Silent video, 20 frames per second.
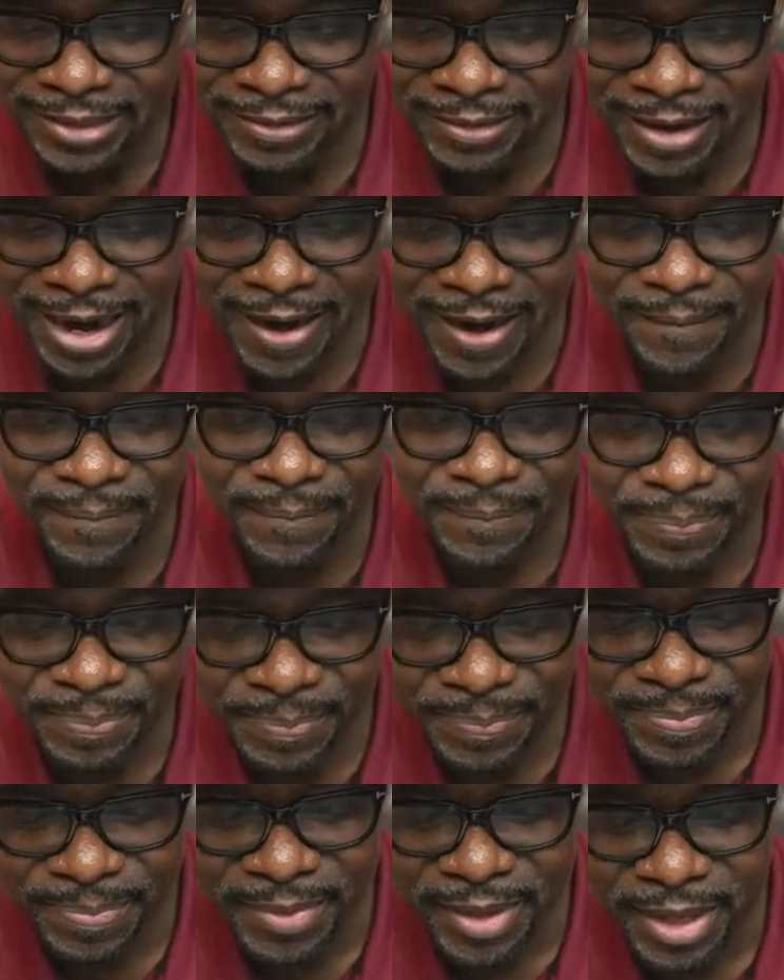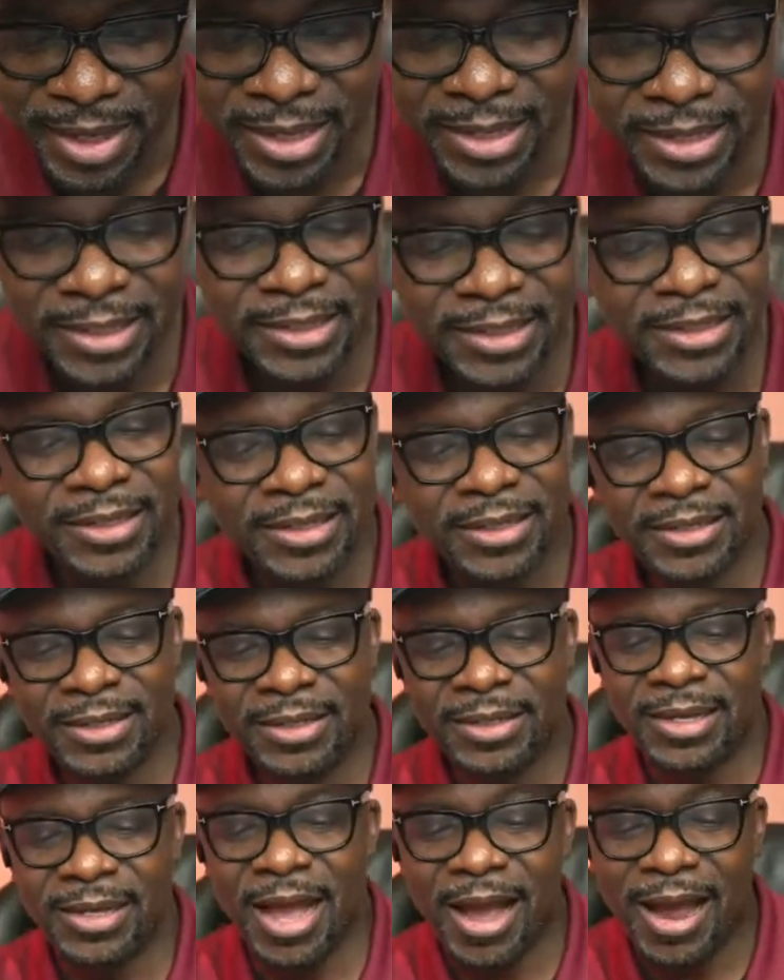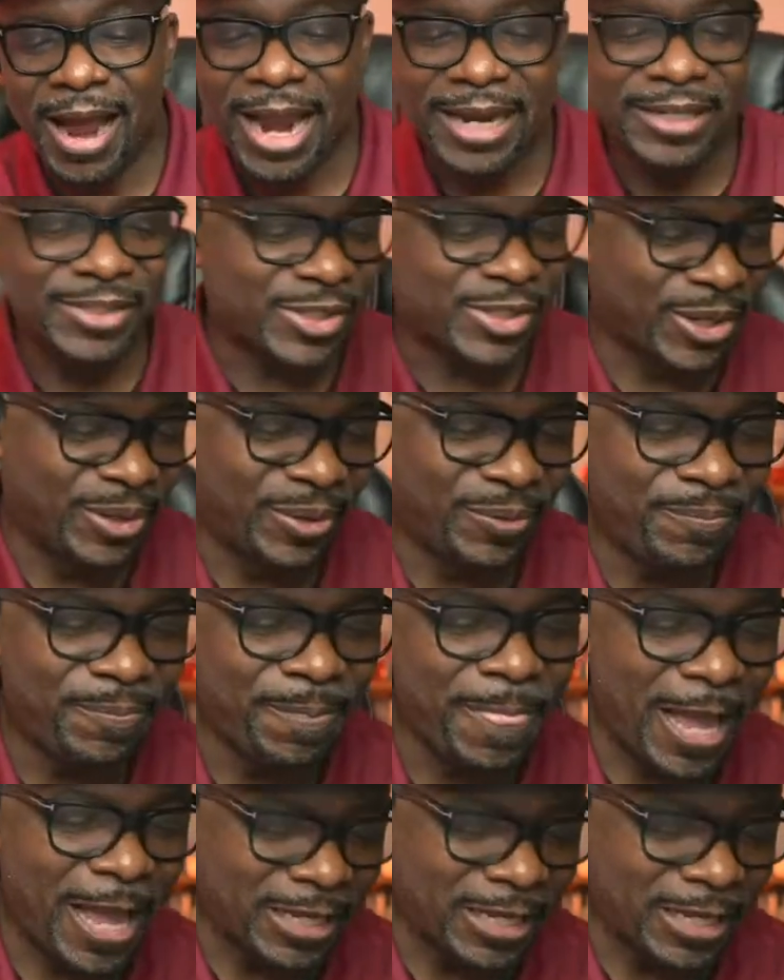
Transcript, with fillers: All right. All right. So